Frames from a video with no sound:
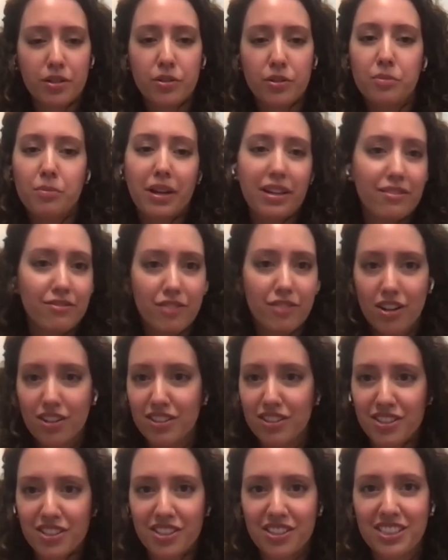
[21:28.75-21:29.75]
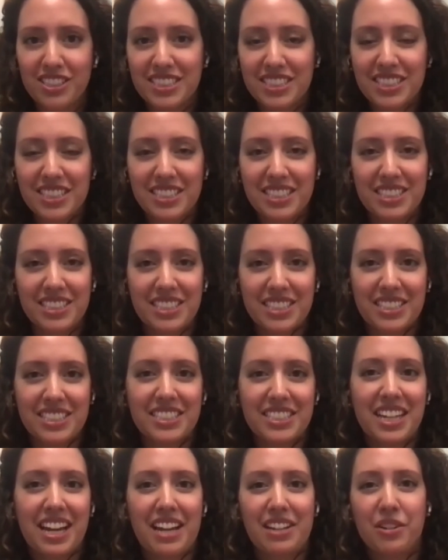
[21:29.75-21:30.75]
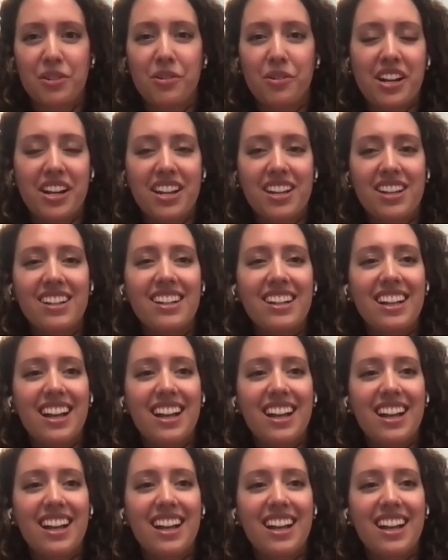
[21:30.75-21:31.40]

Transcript: who might fall into this category,